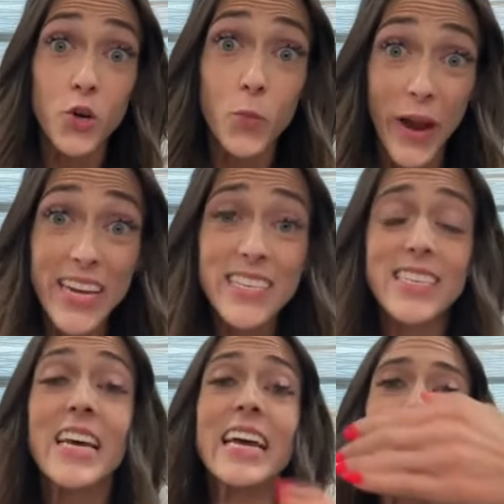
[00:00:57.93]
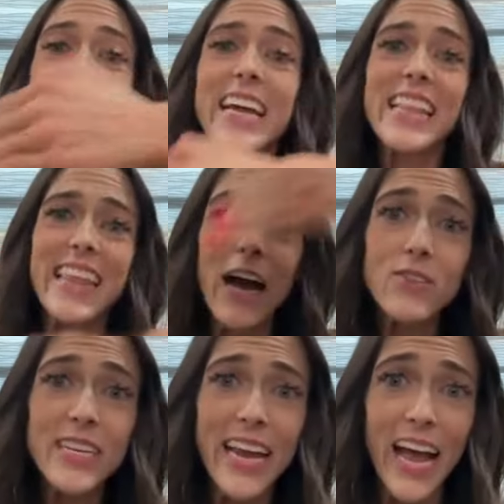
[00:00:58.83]
on her waist, eating a
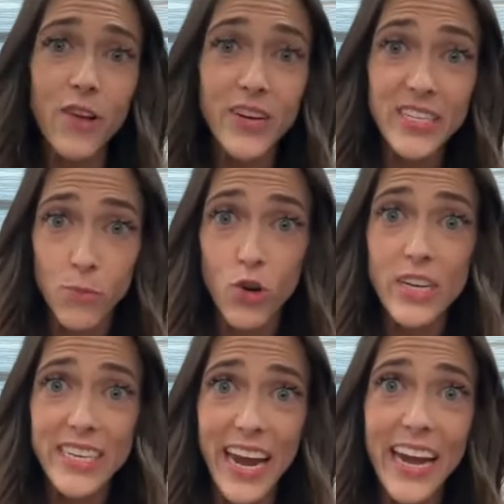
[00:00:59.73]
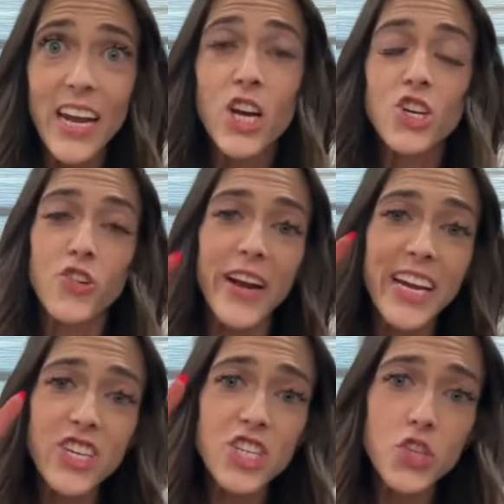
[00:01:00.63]
thousand calories more a day,
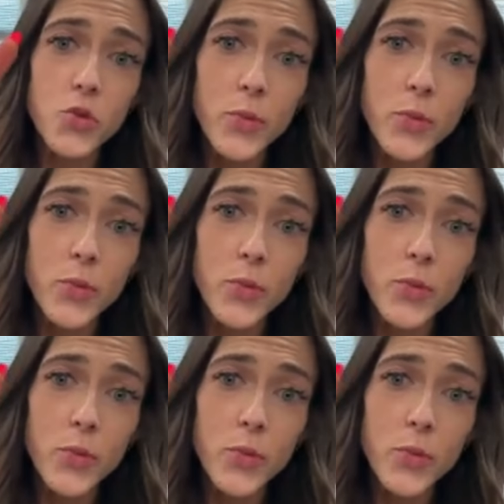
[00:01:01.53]
training just